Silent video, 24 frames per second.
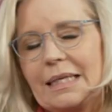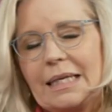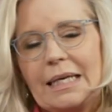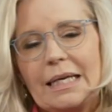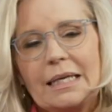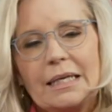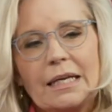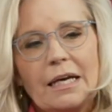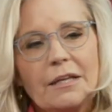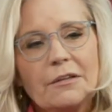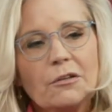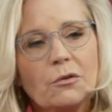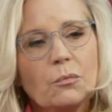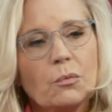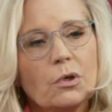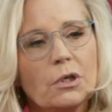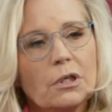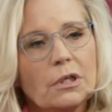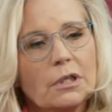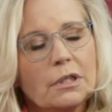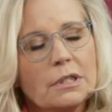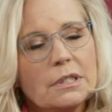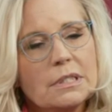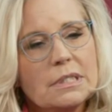in other
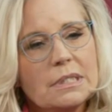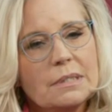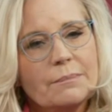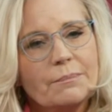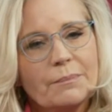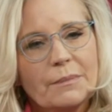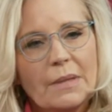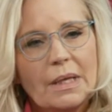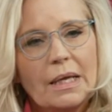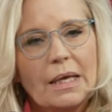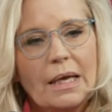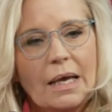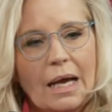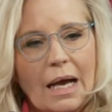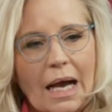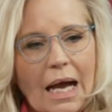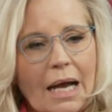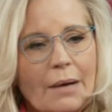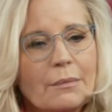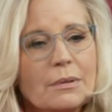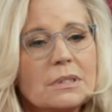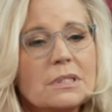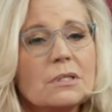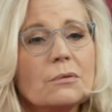words,
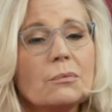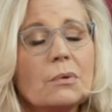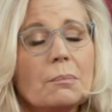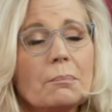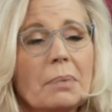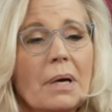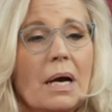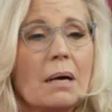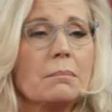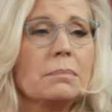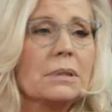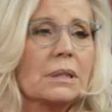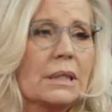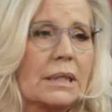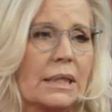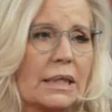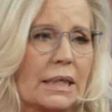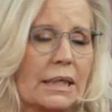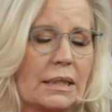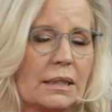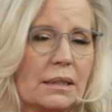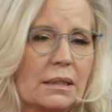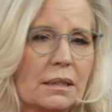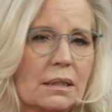I was a
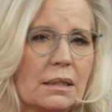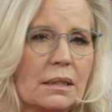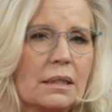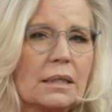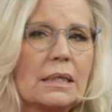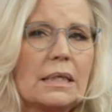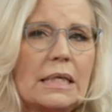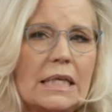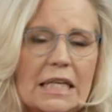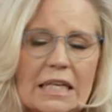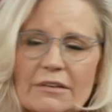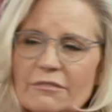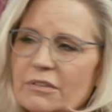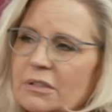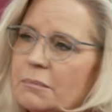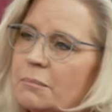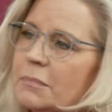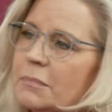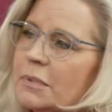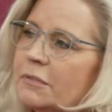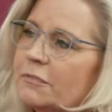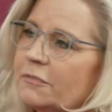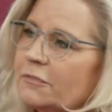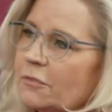Republican even
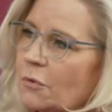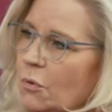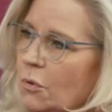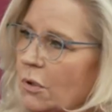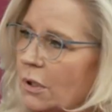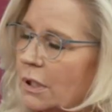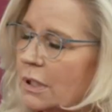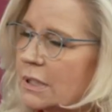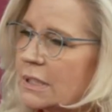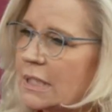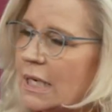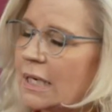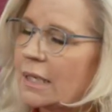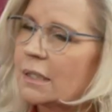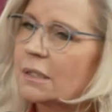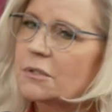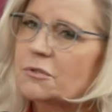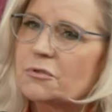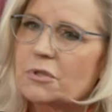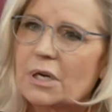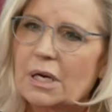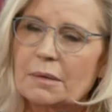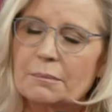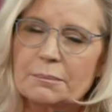before Donald
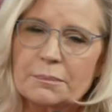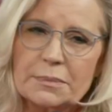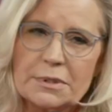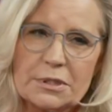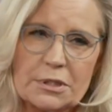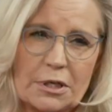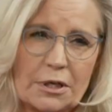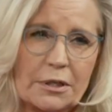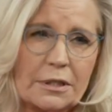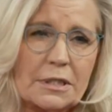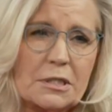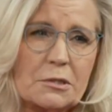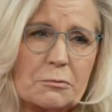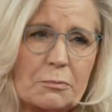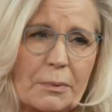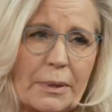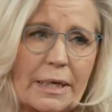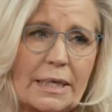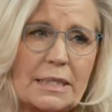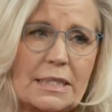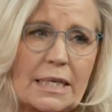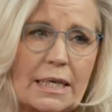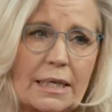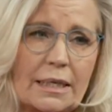Trump started
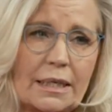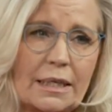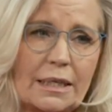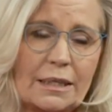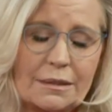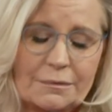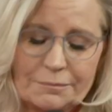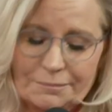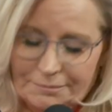spray tanning.